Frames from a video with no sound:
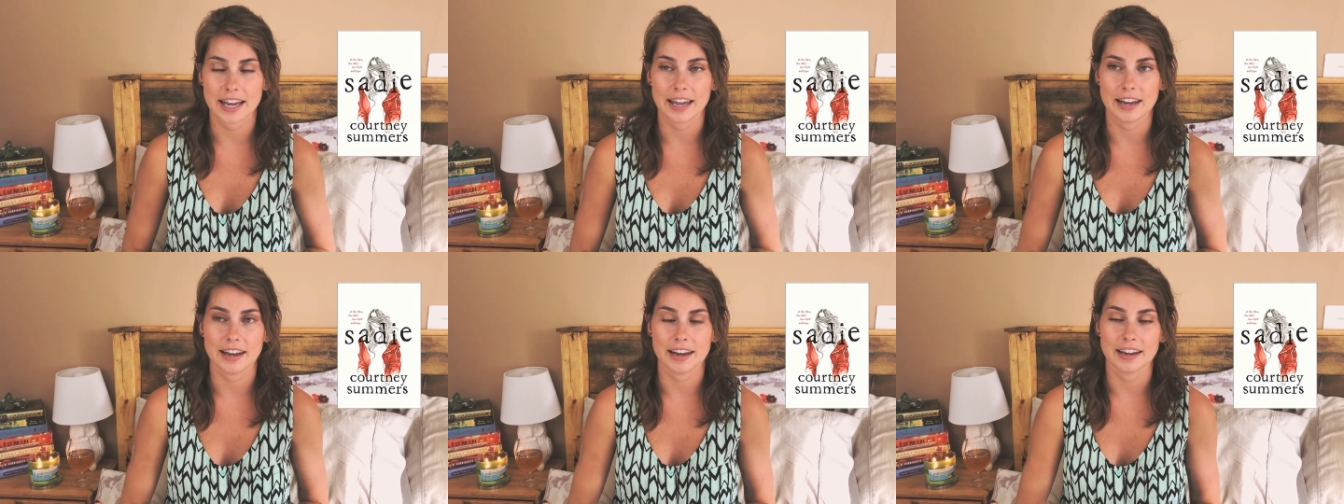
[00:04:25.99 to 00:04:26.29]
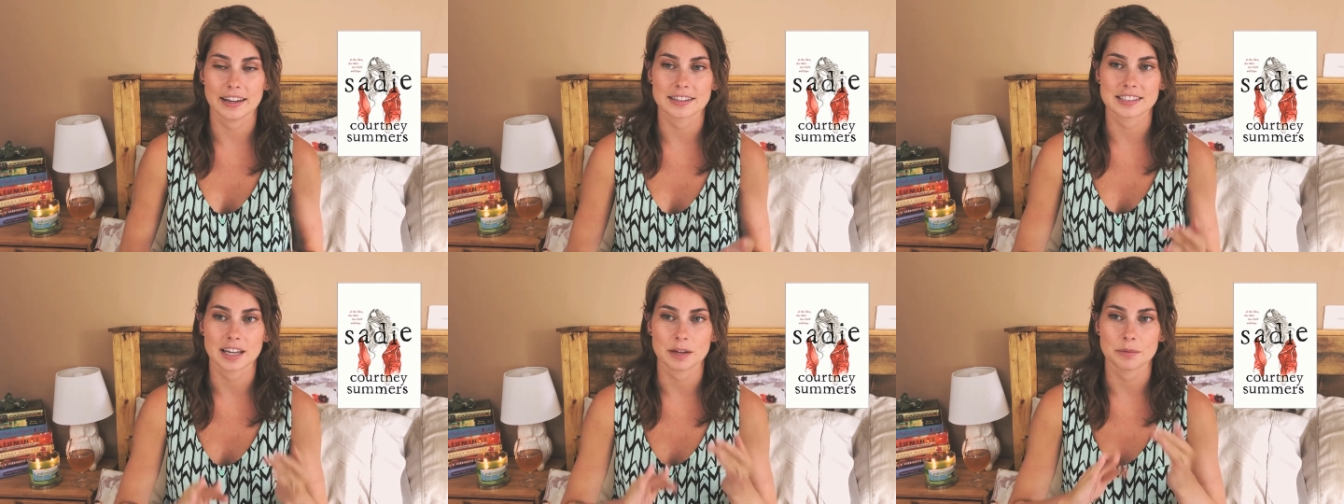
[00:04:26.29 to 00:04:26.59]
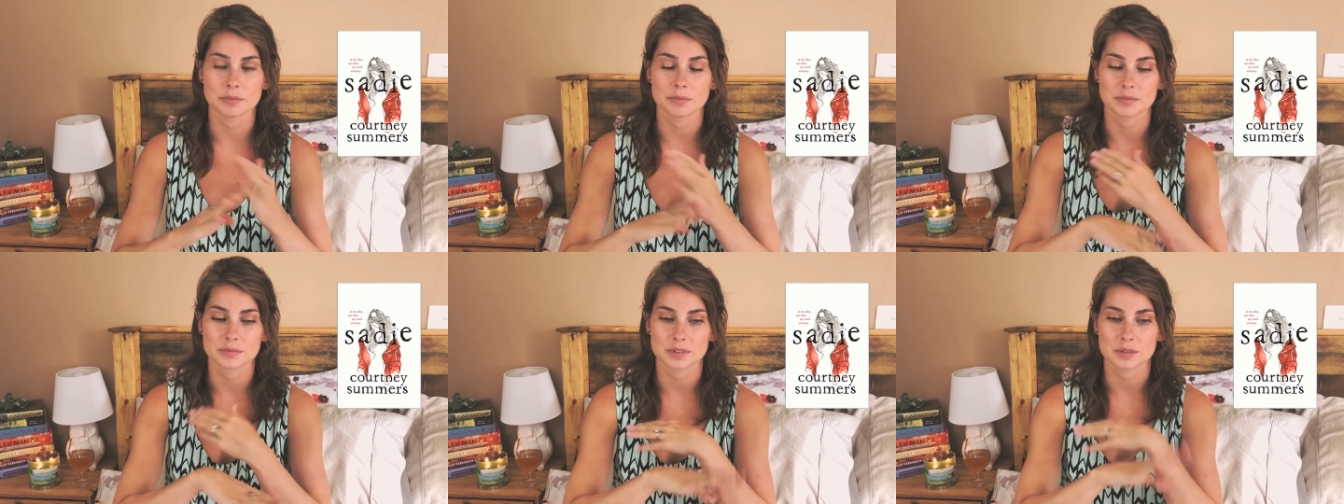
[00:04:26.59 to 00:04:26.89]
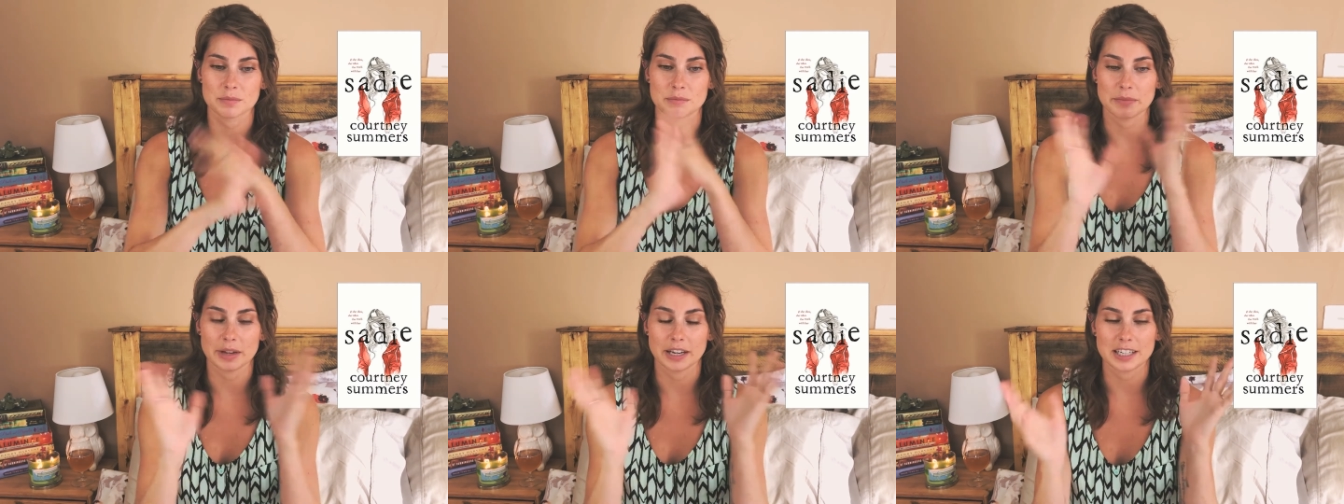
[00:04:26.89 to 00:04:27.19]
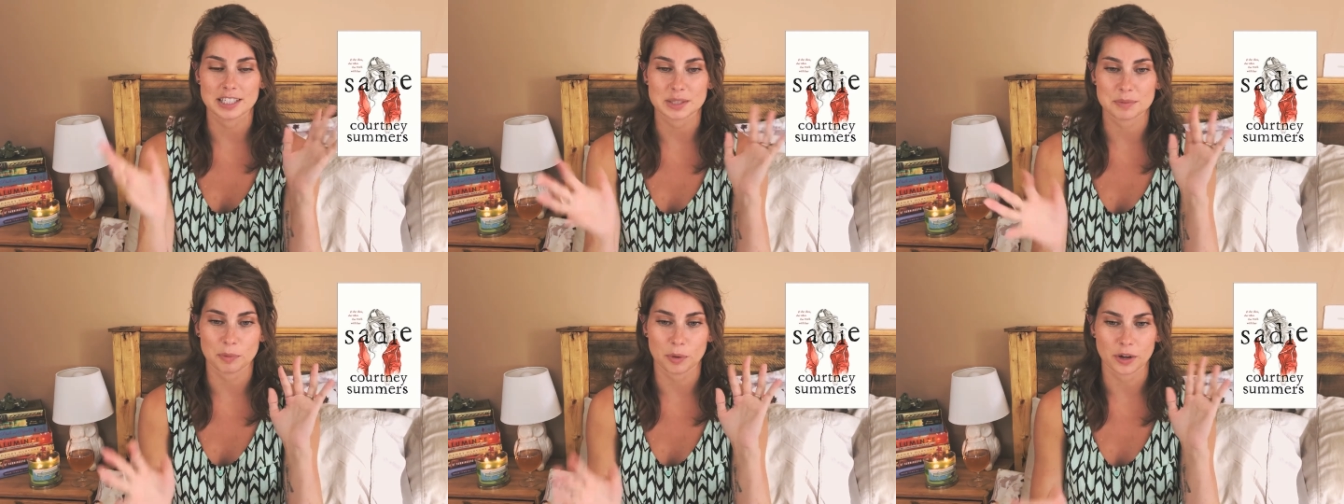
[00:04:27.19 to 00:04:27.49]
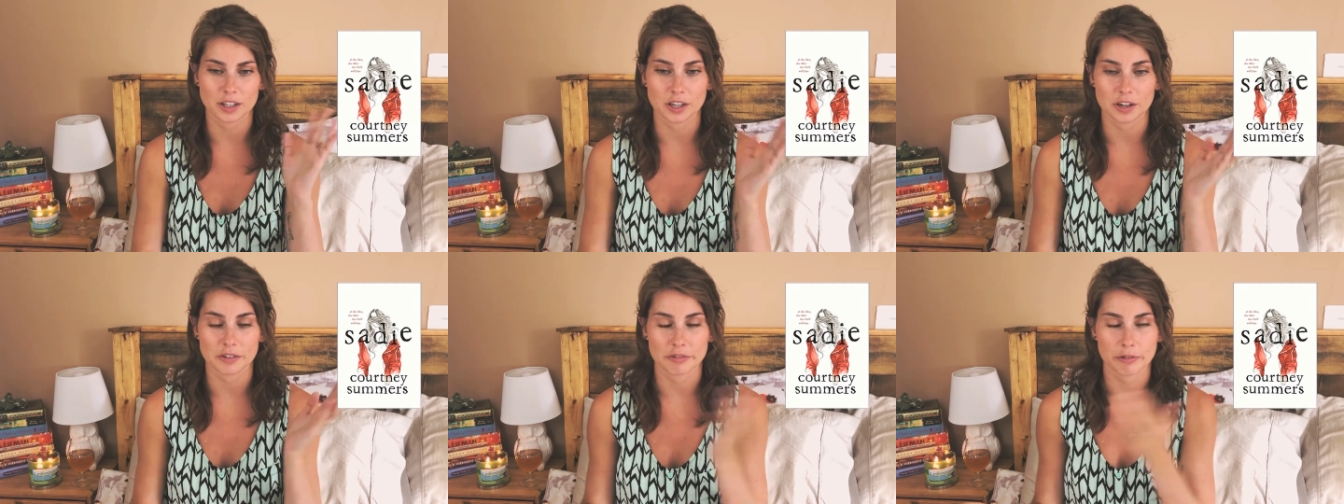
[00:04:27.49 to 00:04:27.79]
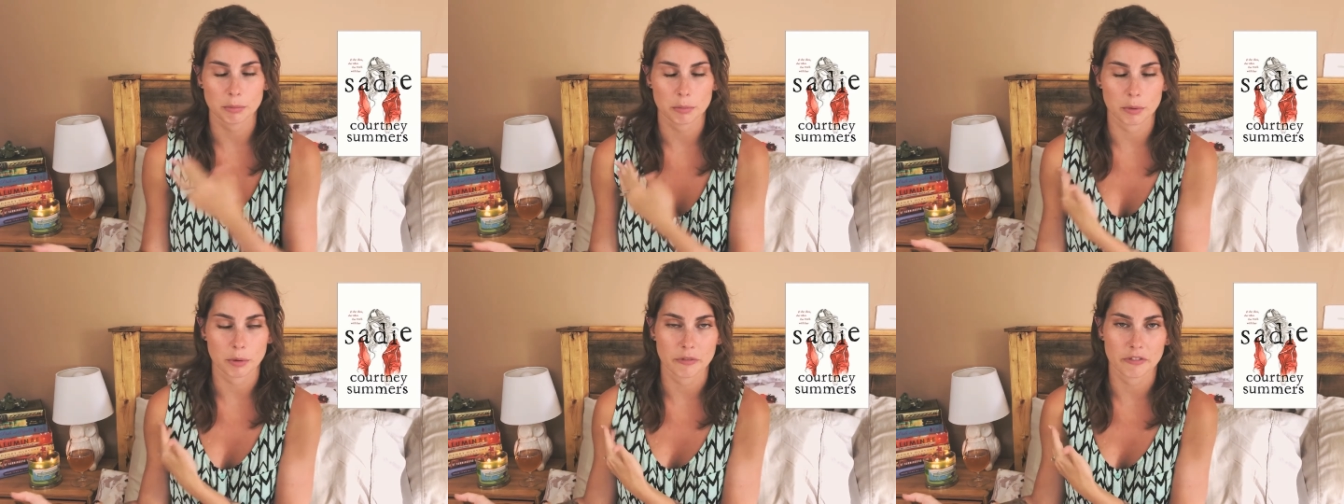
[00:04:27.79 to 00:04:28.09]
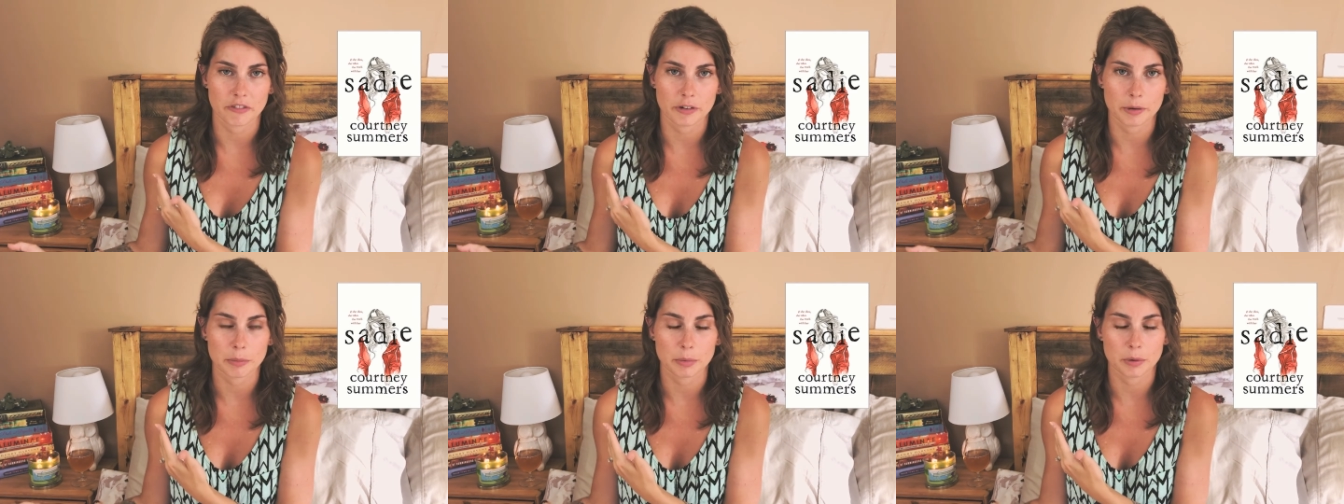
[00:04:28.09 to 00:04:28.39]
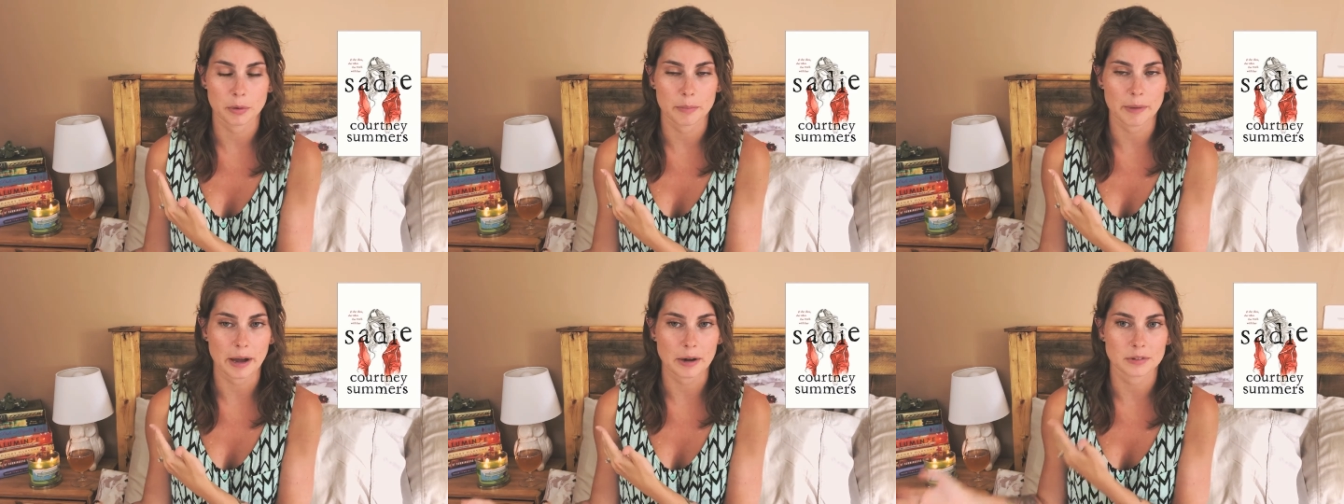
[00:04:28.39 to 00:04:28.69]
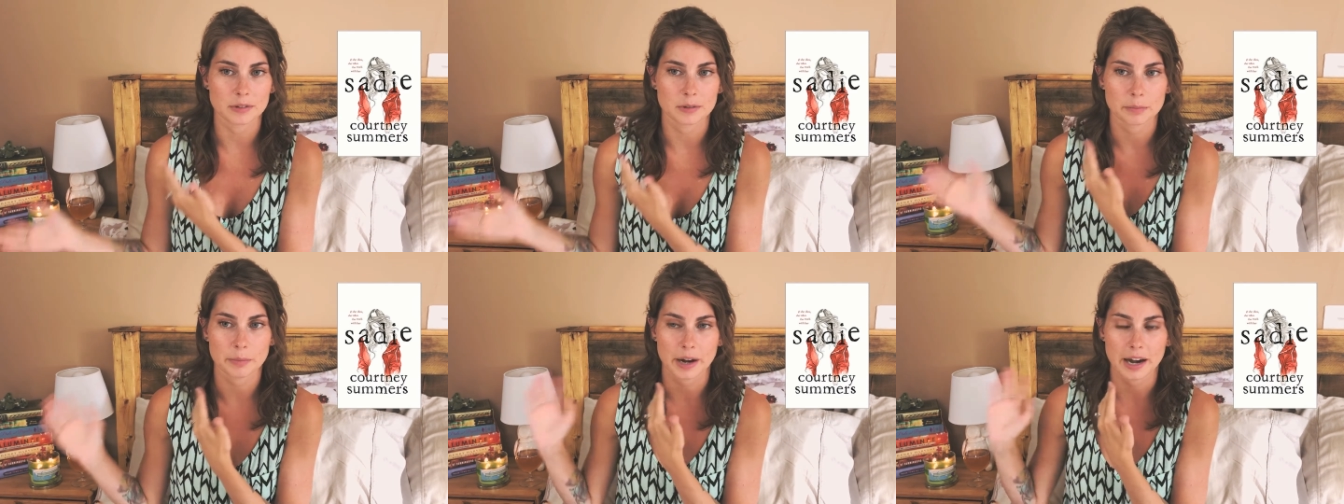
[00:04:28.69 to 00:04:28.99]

and it's a mini spoiler for Bull Mountain,